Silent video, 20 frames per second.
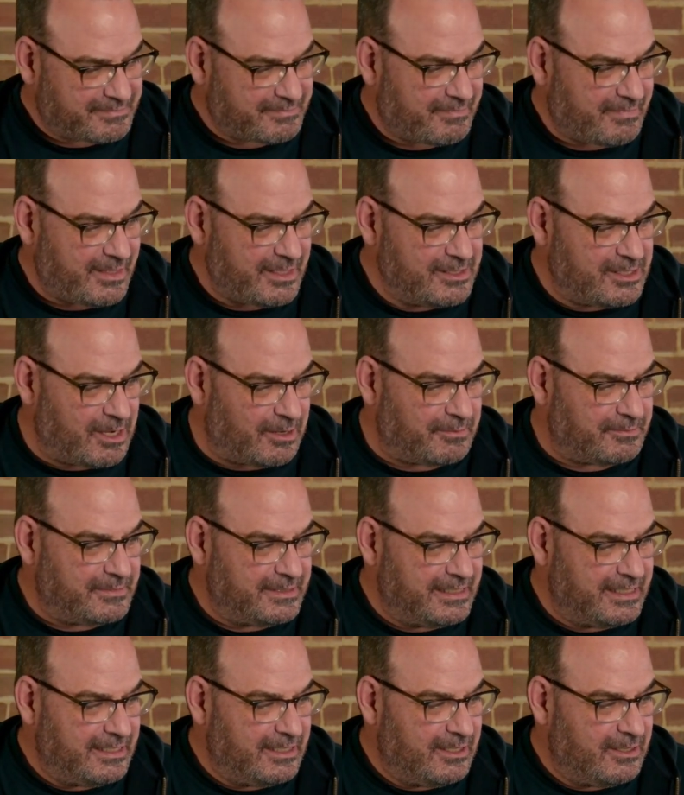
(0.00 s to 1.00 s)
So,
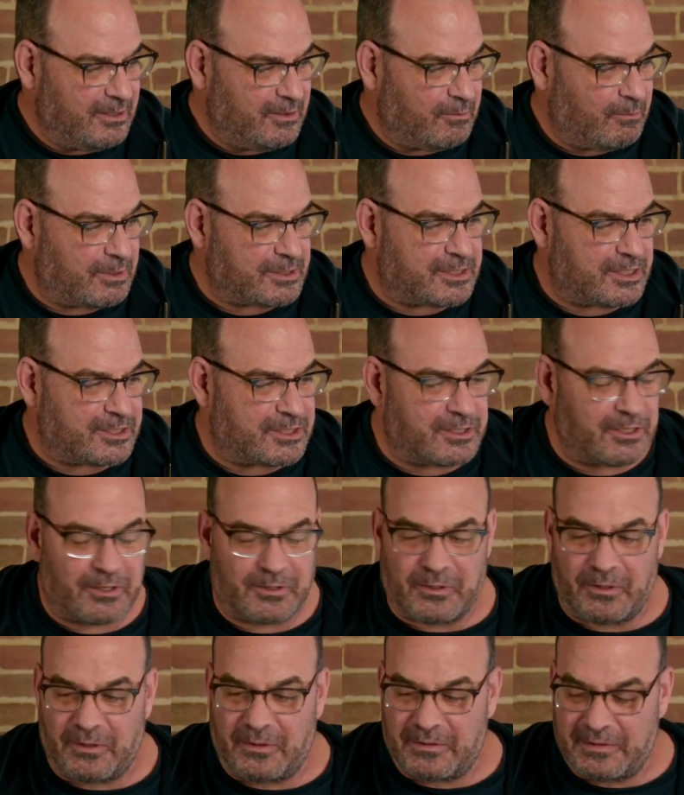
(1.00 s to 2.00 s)
what's a
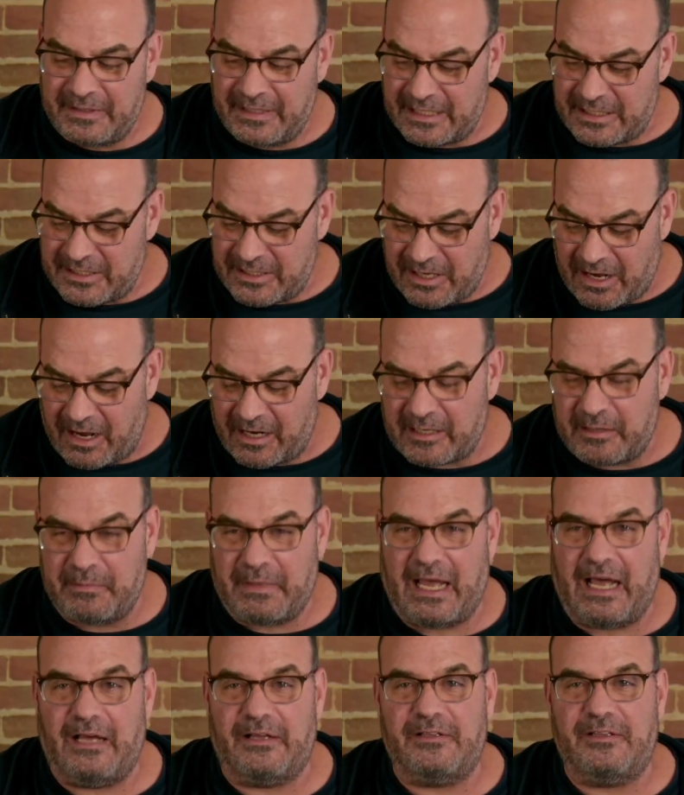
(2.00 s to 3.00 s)
circle? Let's talk
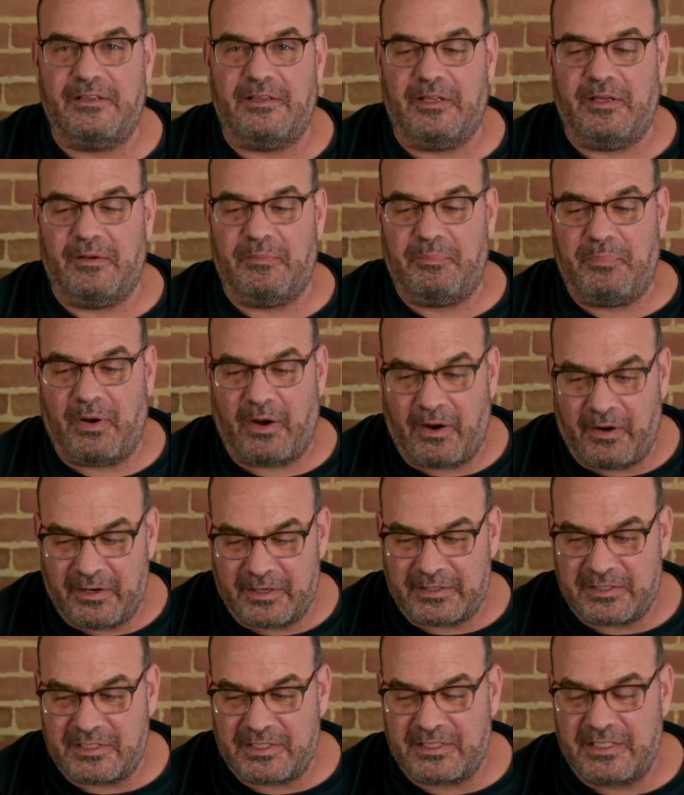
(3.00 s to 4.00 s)
about the
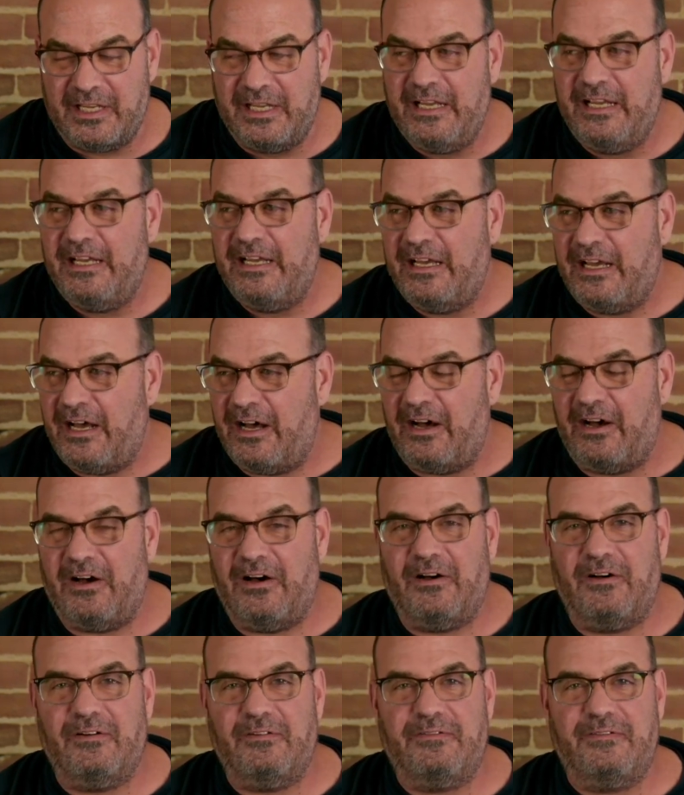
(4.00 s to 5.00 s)
parts
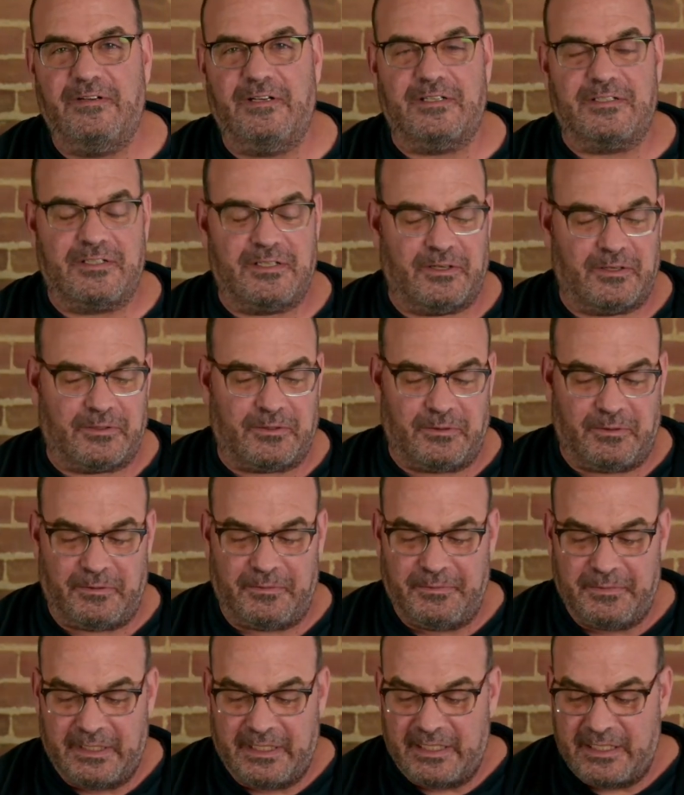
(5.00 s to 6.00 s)
of a circle.
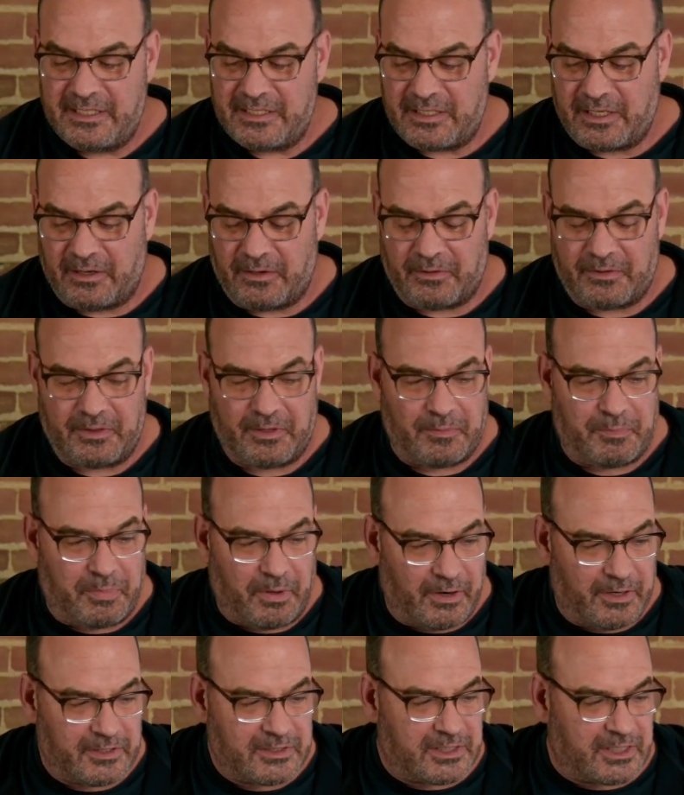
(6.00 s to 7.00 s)
So, the
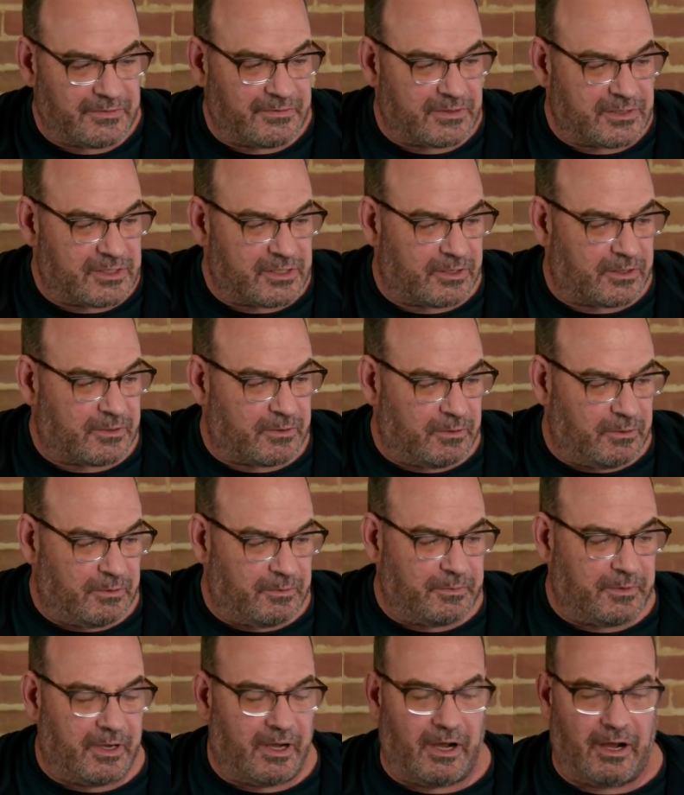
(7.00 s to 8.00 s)
parts of a
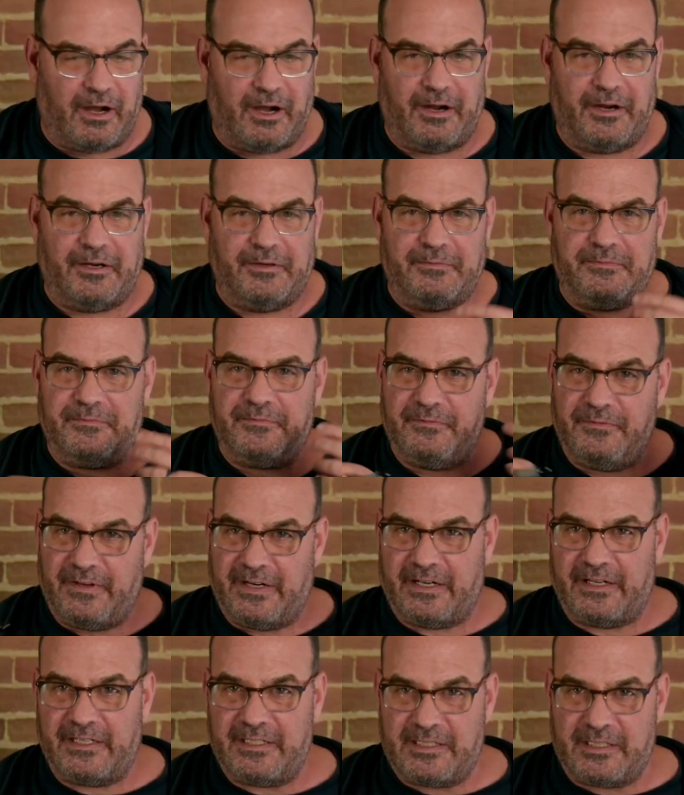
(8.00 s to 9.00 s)
circle are
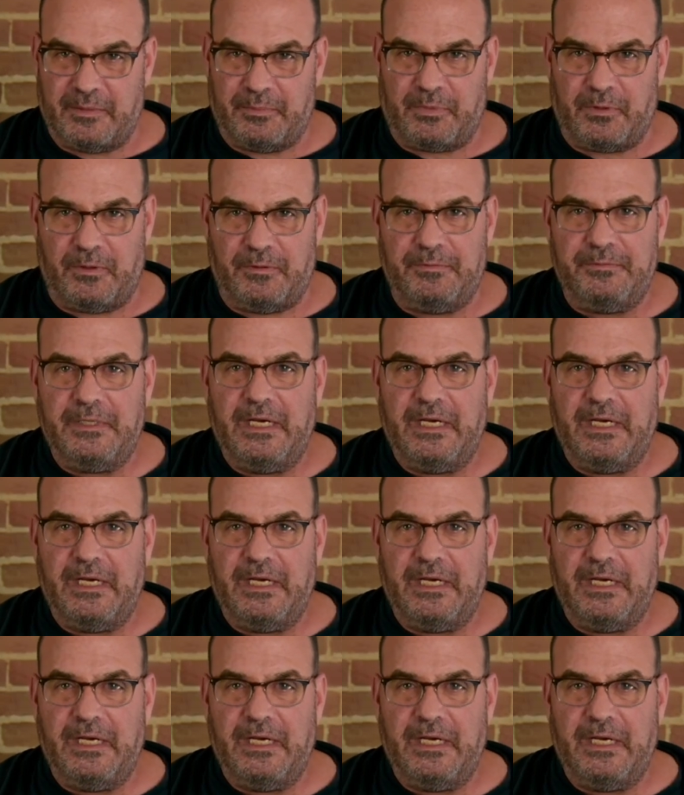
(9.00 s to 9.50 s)
very simple.